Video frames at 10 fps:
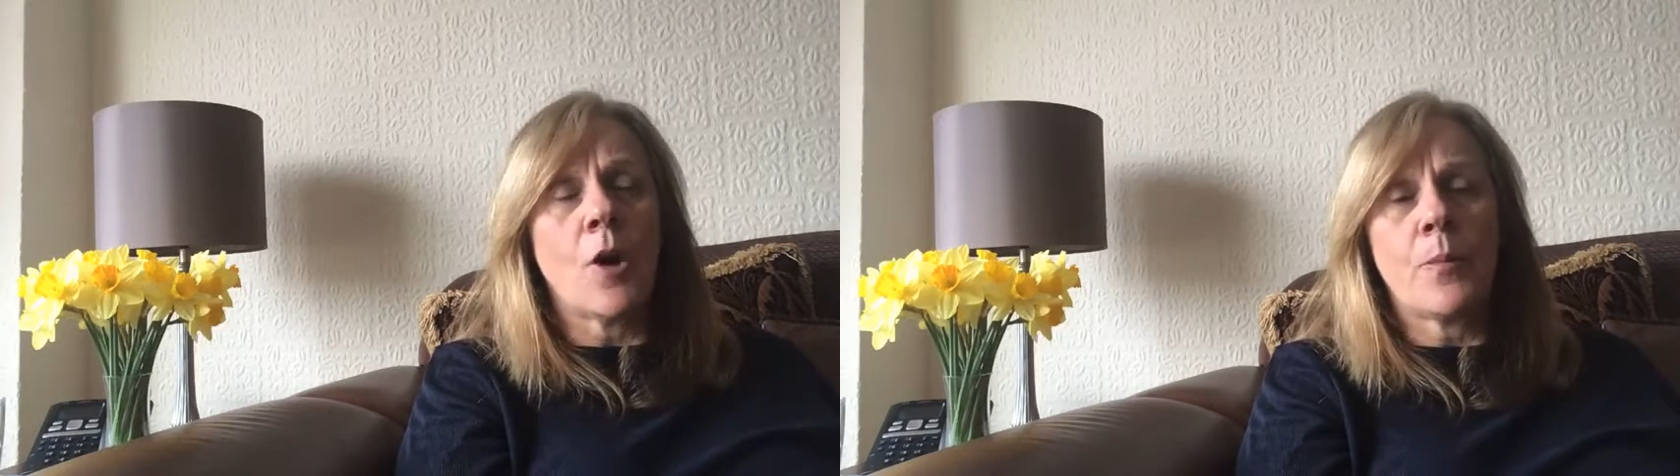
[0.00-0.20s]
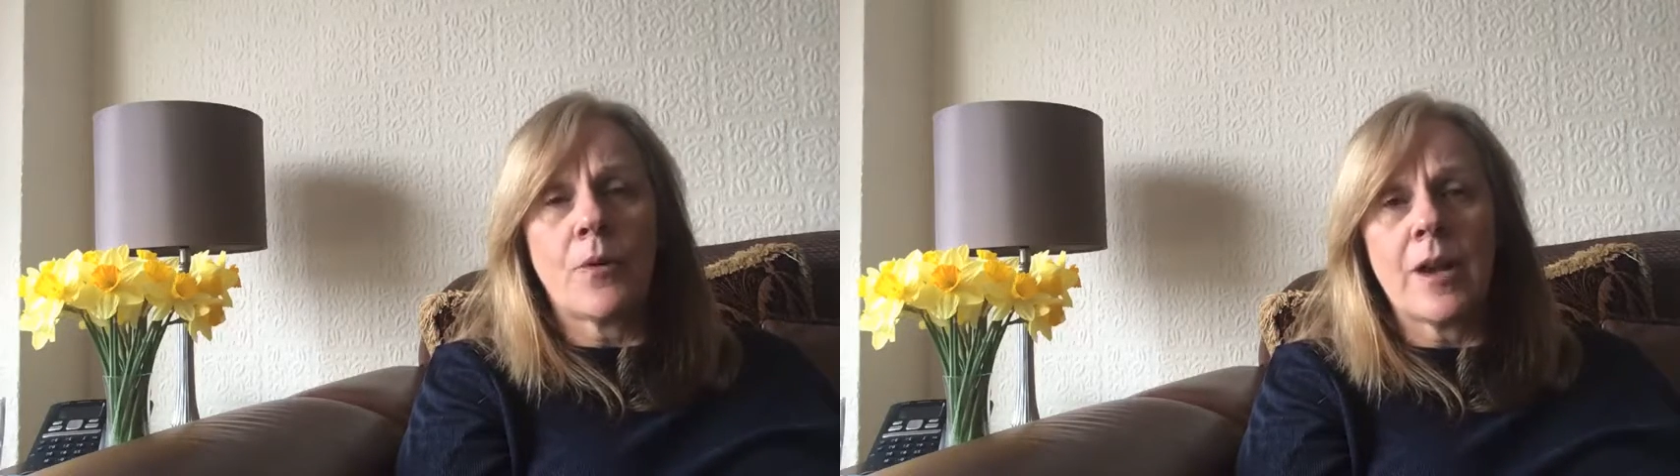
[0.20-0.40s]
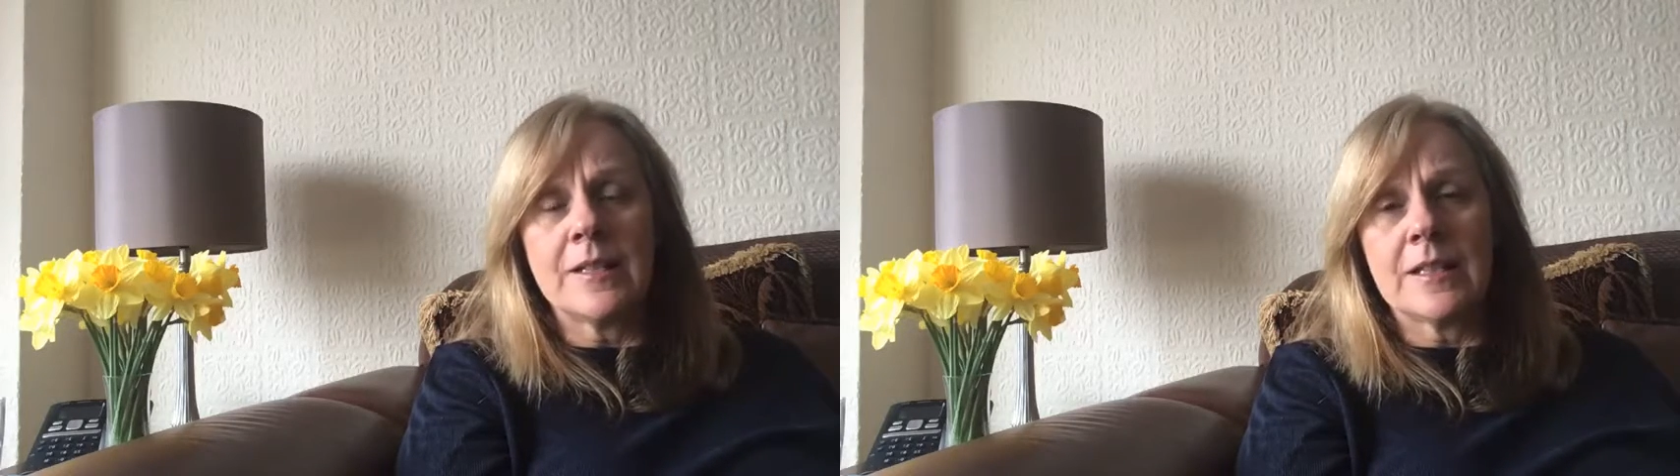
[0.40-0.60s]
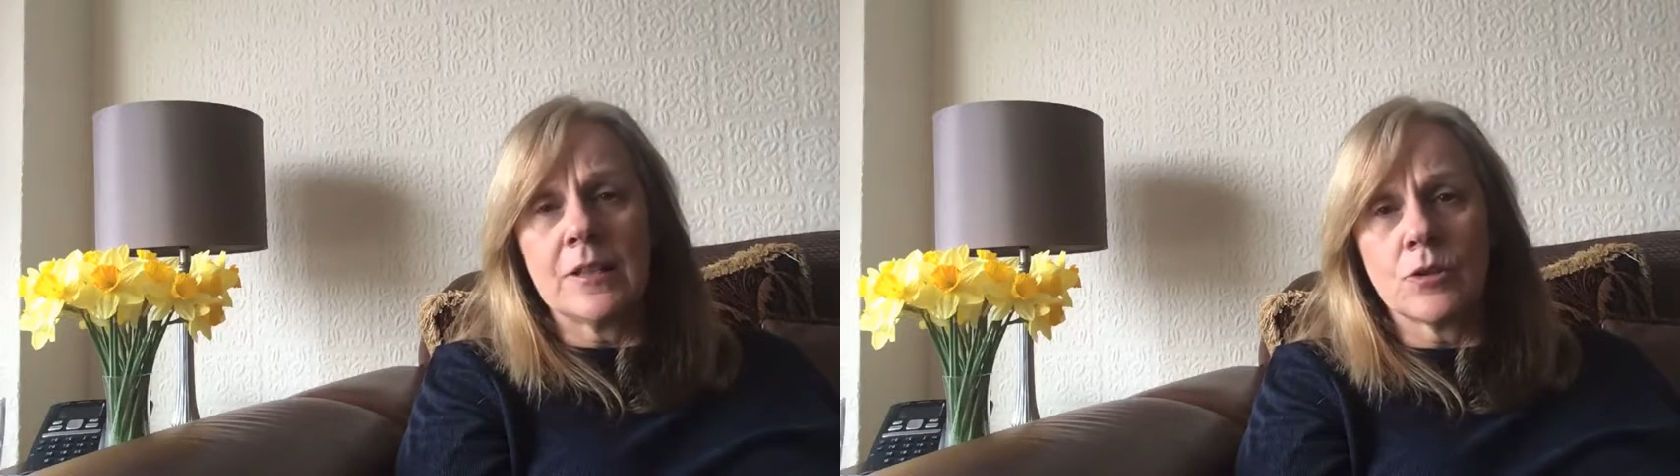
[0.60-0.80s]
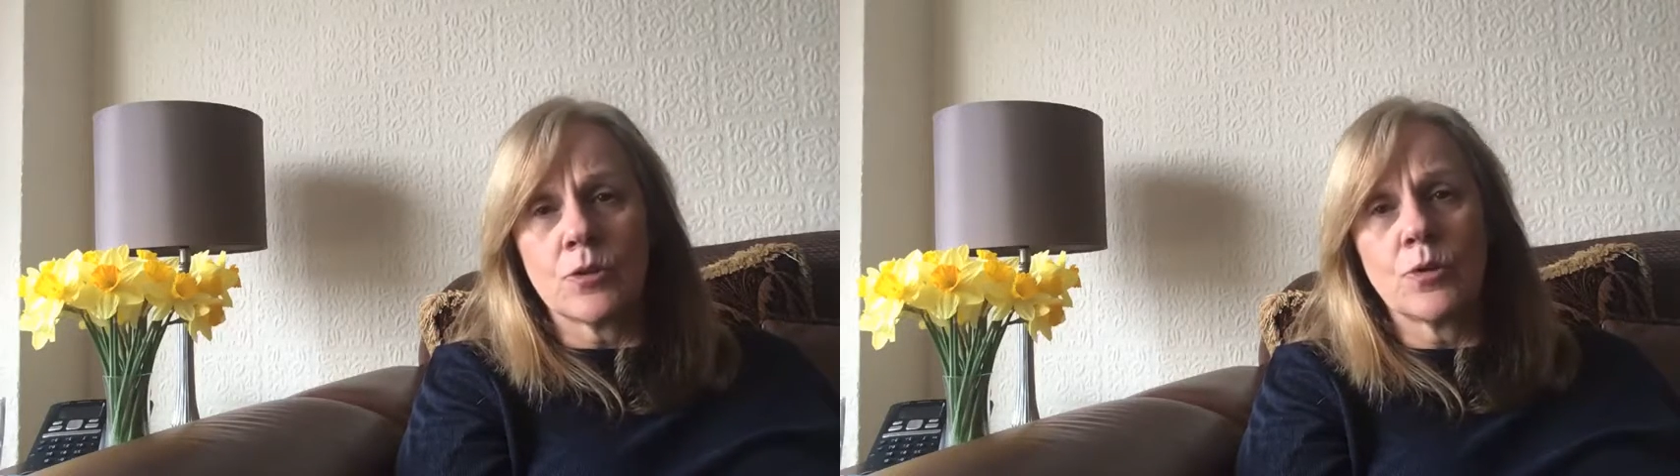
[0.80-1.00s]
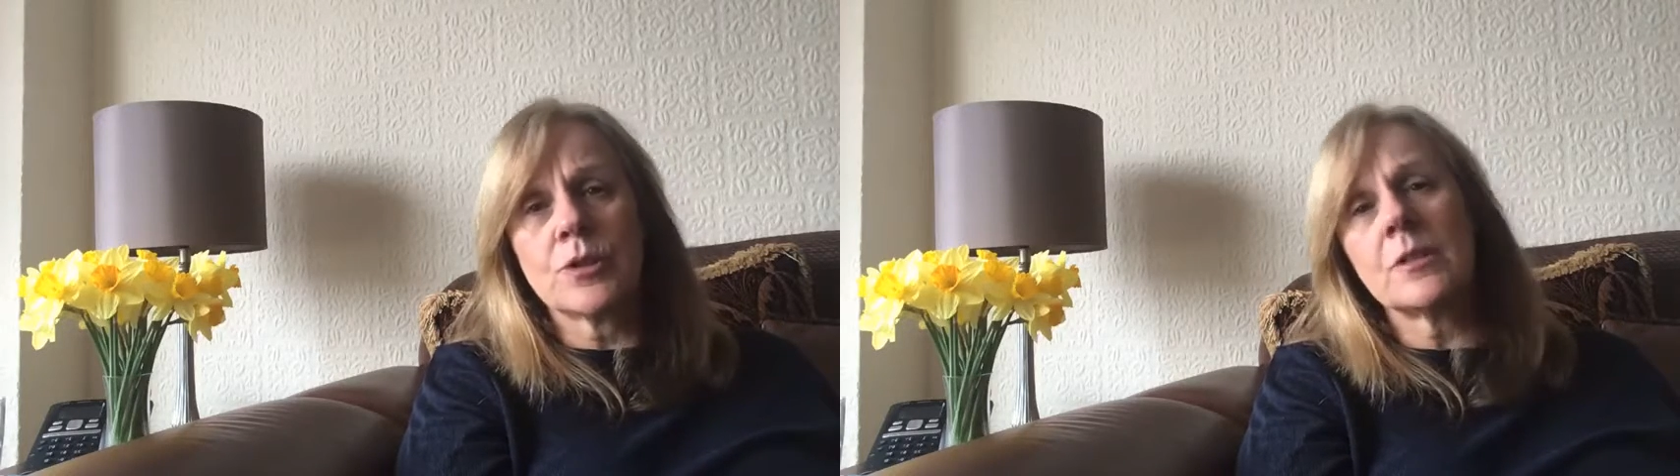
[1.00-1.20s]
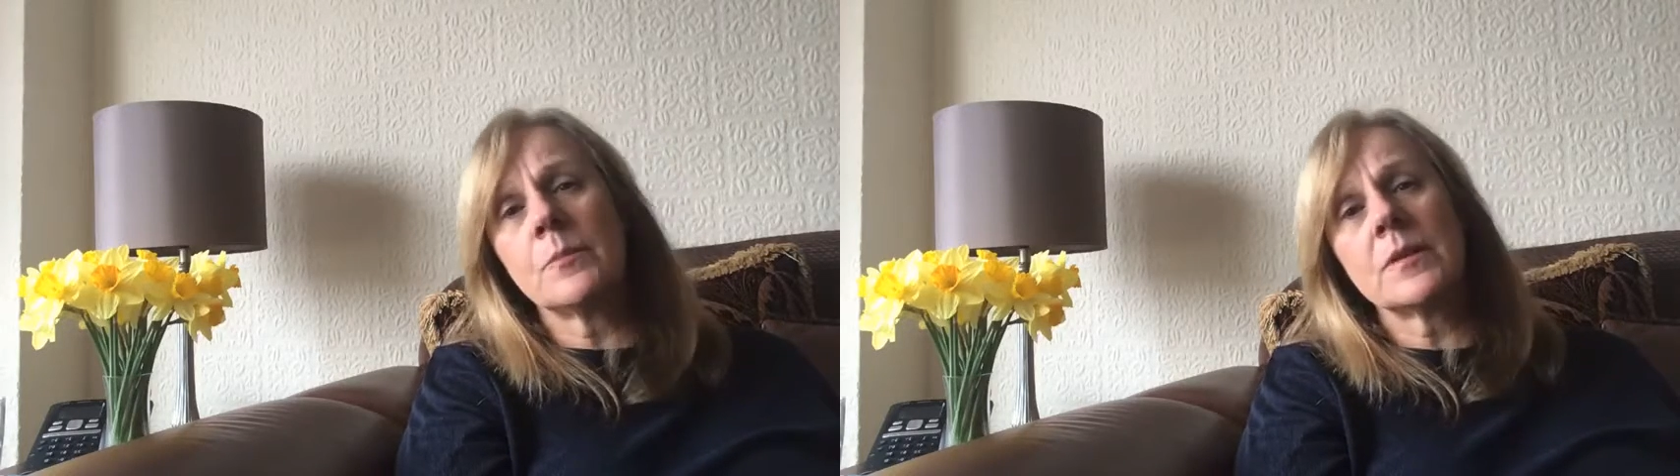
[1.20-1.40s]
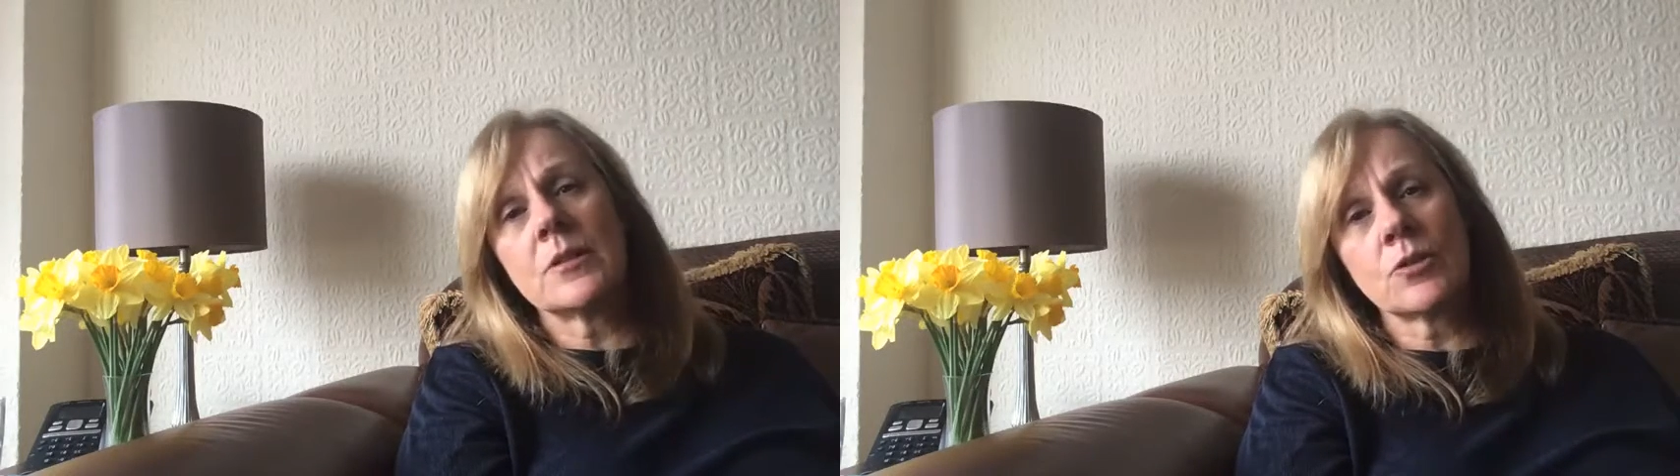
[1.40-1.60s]
operating a sourcing
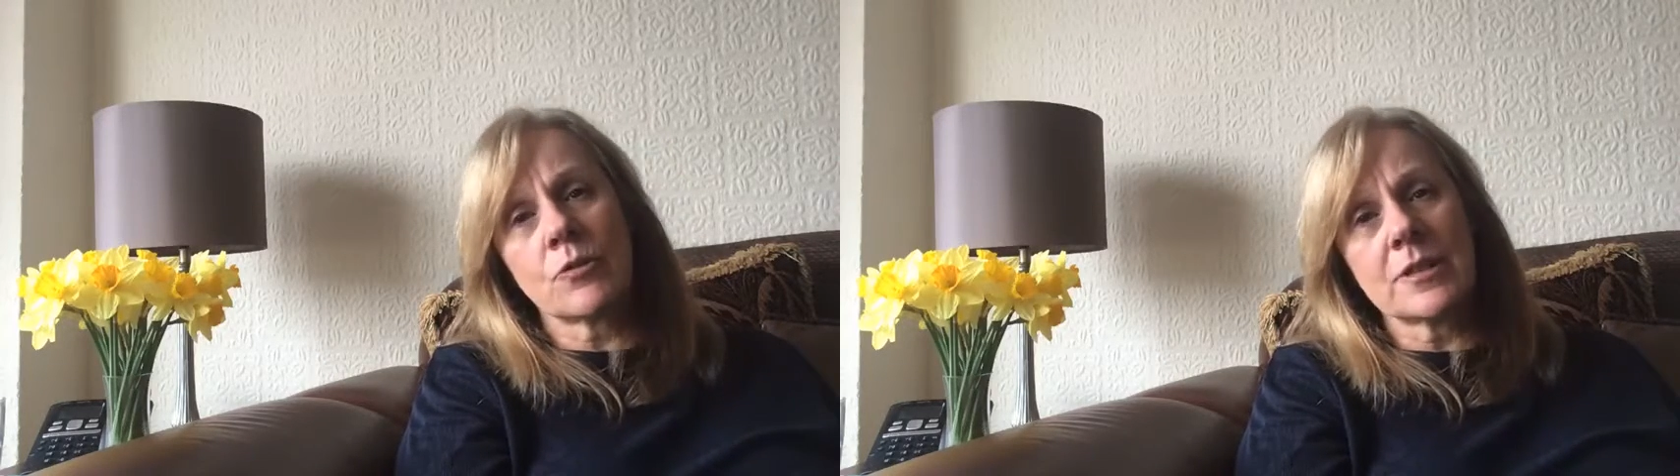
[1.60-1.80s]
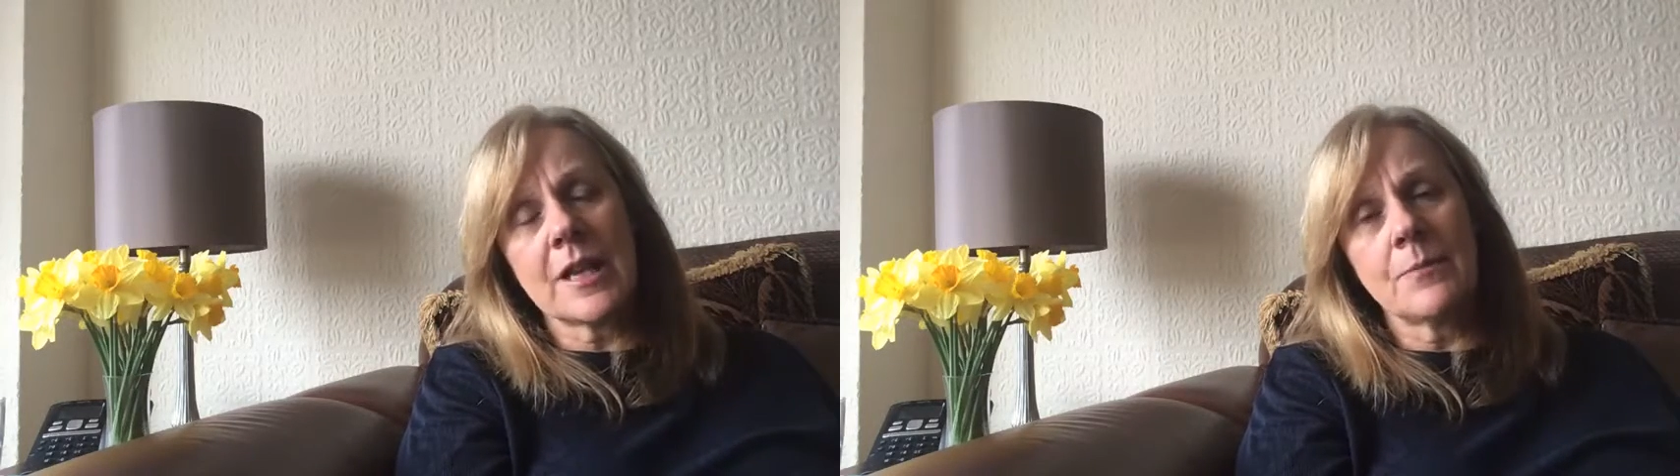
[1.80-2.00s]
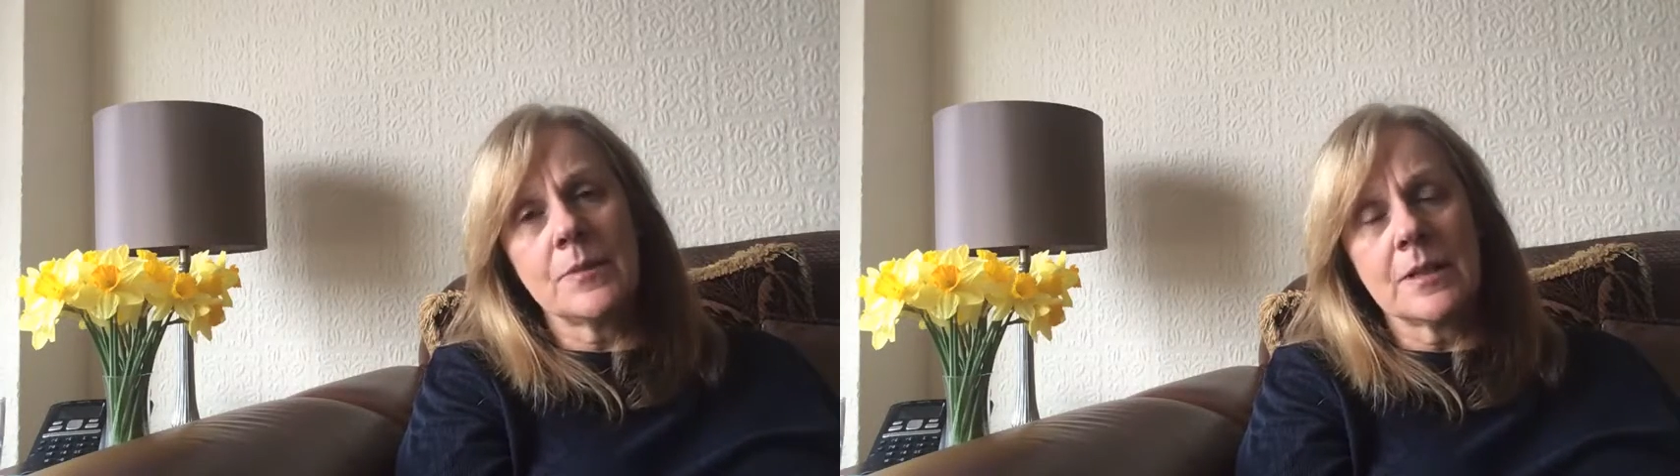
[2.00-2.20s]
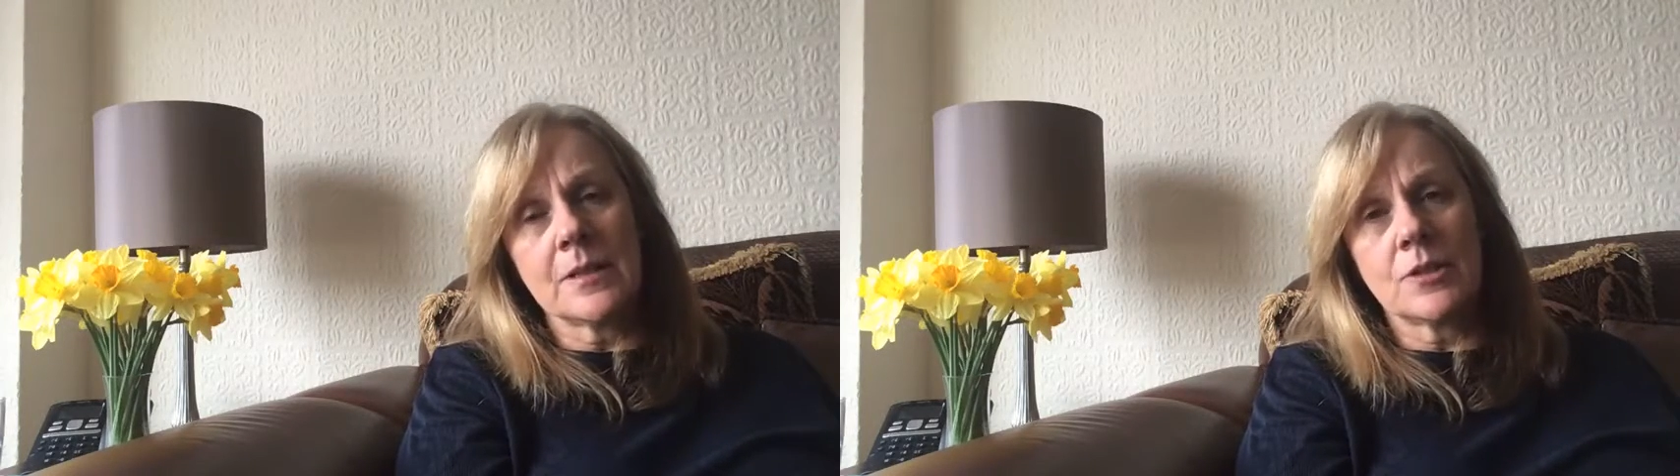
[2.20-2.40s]
business or attempting